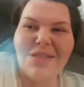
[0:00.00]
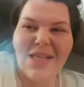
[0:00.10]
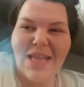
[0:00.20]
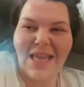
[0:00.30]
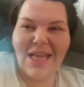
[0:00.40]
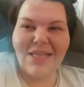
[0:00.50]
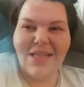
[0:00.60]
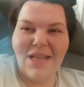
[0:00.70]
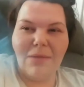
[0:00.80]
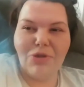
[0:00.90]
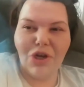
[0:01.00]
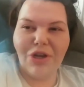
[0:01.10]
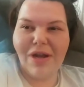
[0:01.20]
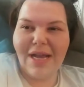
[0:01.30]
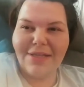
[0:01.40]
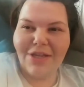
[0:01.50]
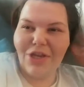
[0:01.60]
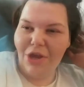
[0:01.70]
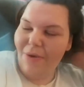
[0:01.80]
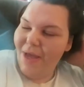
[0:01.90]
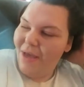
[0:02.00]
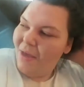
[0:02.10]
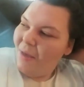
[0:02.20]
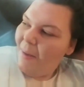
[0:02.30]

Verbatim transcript: it's like easy and I'm sure you guys could do it.